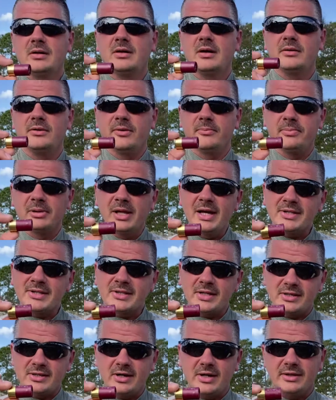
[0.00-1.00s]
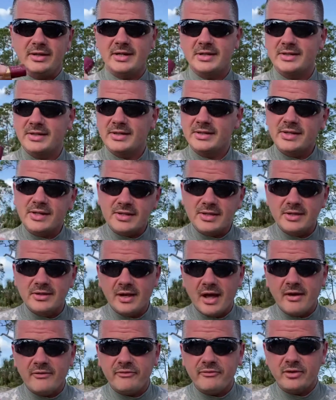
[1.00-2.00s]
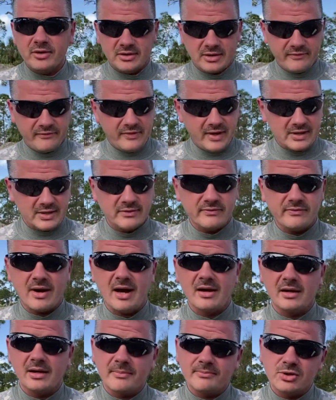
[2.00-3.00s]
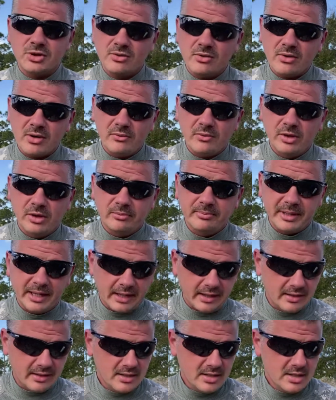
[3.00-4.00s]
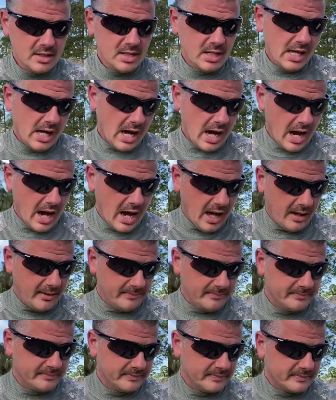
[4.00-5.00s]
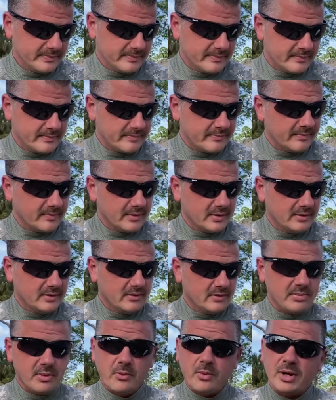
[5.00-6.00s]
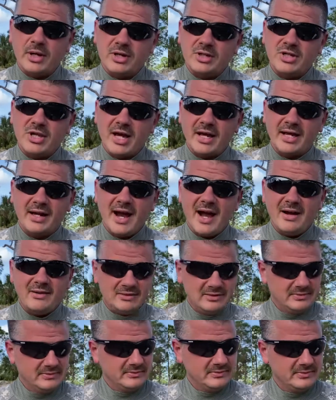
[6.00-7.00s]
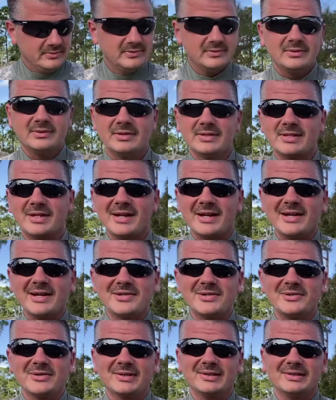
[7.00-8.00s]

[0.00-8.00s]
the ballistics on this. Is this enough for a defensive round? And I'm sure it will be, but we're gonna check it out. Let's get into it.